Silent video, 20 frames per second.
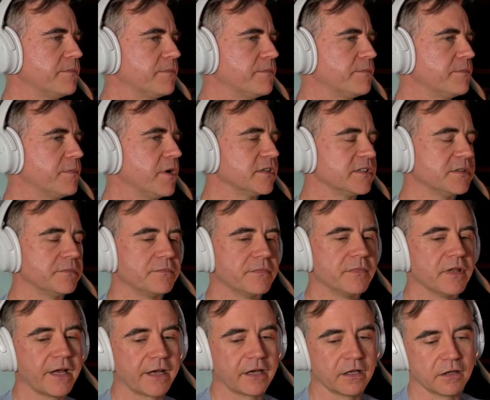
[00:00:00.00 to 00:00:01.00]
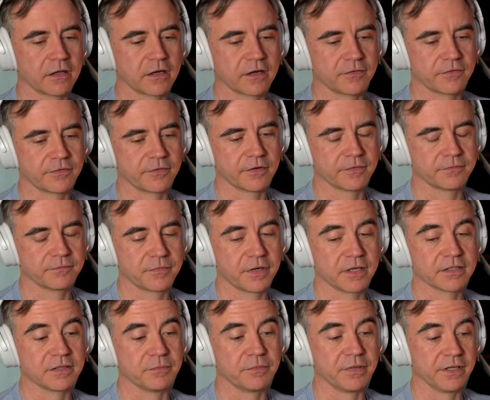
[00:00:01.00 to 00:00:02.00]

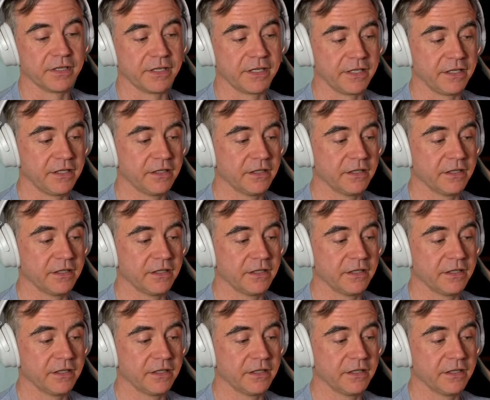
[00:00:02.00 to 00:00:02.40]
possibility.